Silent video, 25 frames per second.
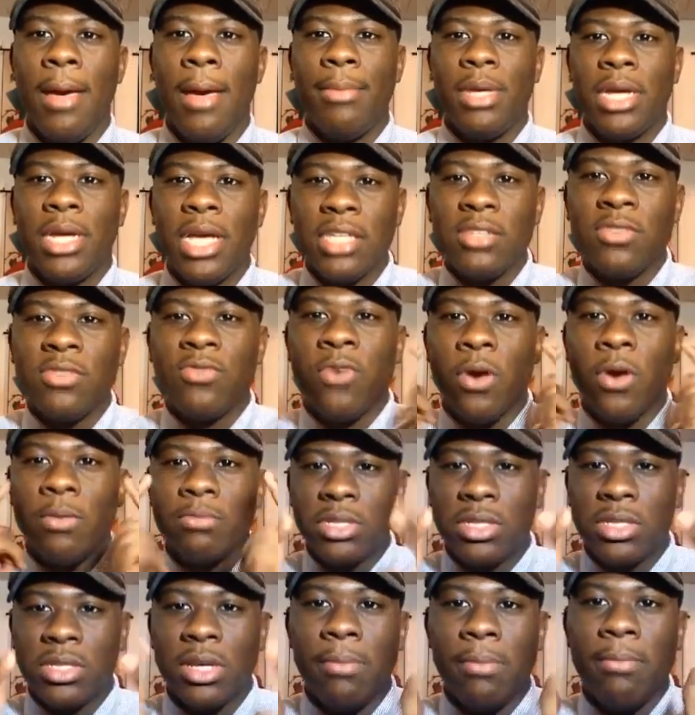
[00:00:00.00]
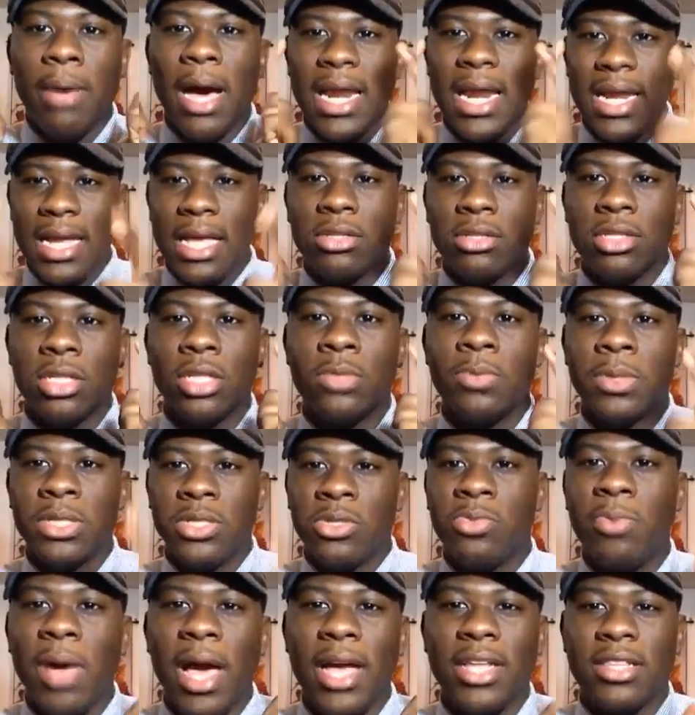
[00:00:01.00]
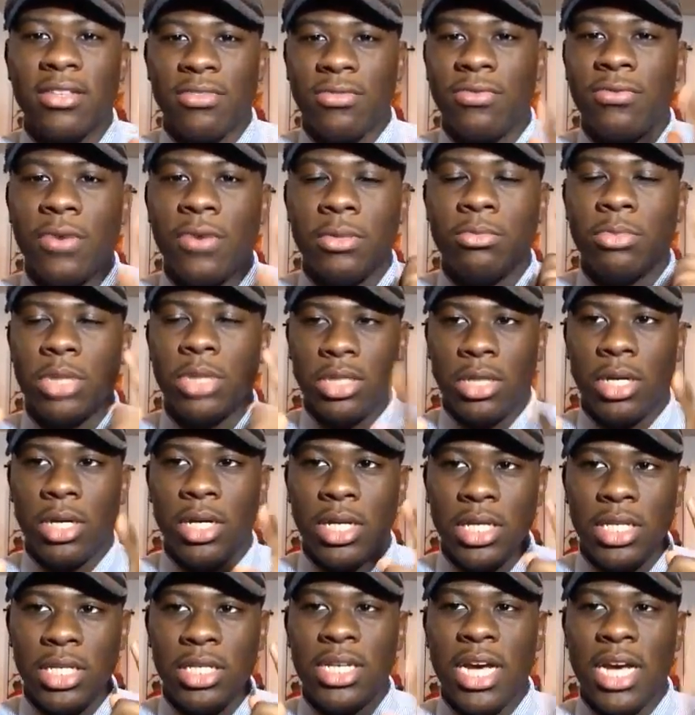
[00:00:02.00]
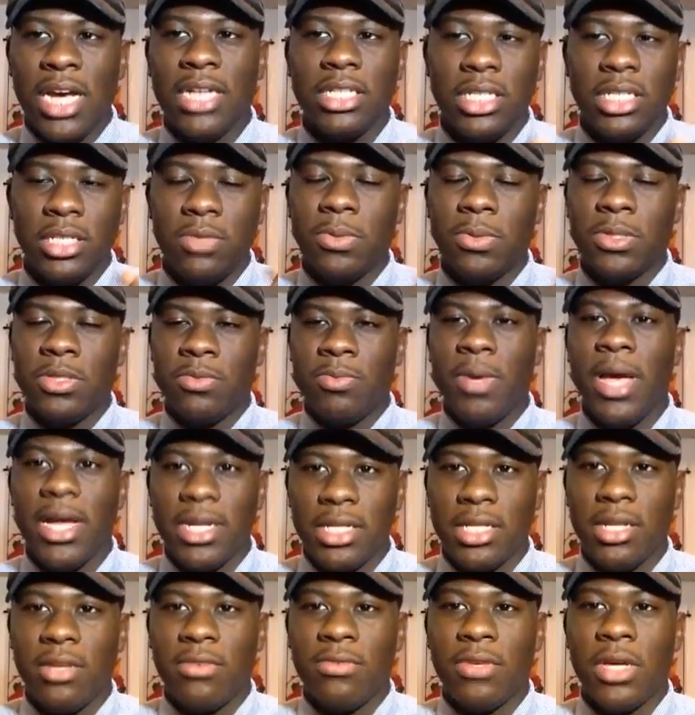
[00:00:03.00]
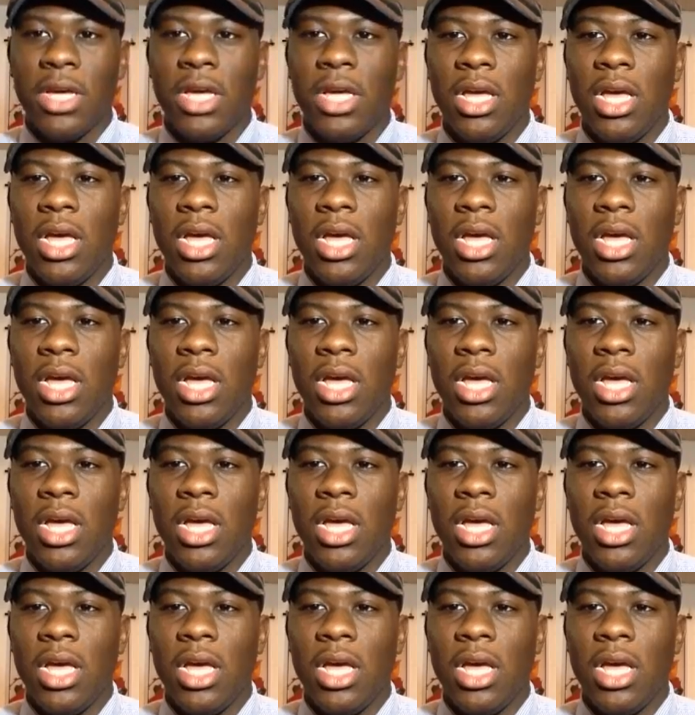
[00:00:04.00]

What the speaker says: because from somebody else's perspective, from Itachi's perspective.